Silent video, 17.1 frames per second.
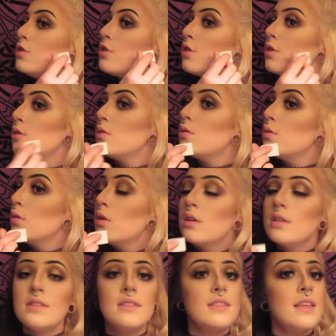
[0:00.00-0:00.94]
to
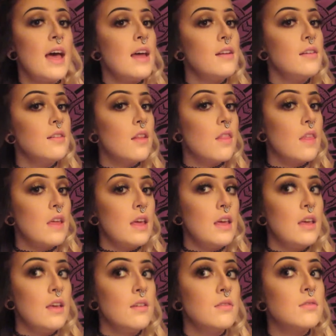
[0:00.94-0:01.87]
set
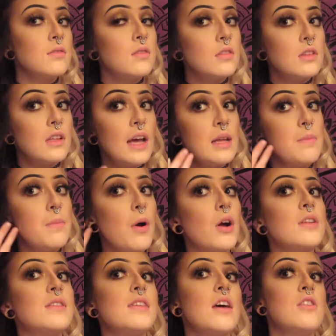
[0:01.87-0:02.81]
the light
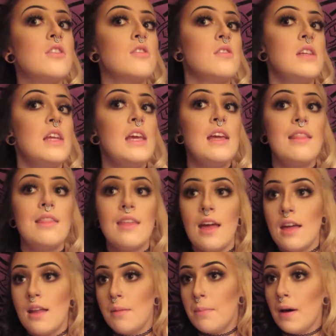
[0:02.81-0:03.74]
parts underneath
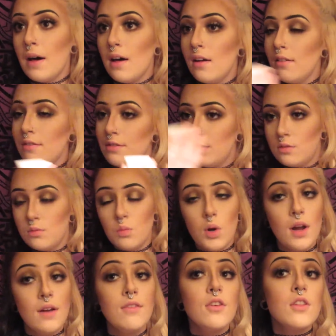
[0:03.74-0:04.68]
and above and
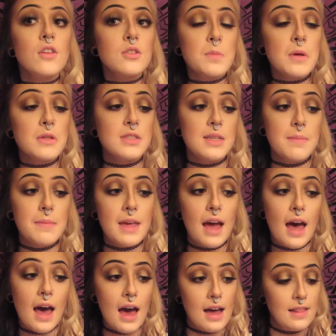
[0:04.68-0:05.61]
wherever there's supposed to be
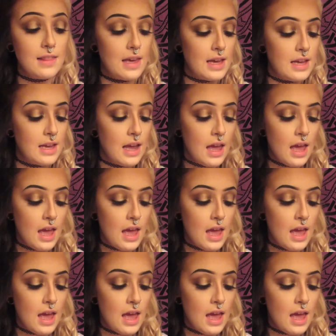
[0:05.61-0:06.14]
a highlight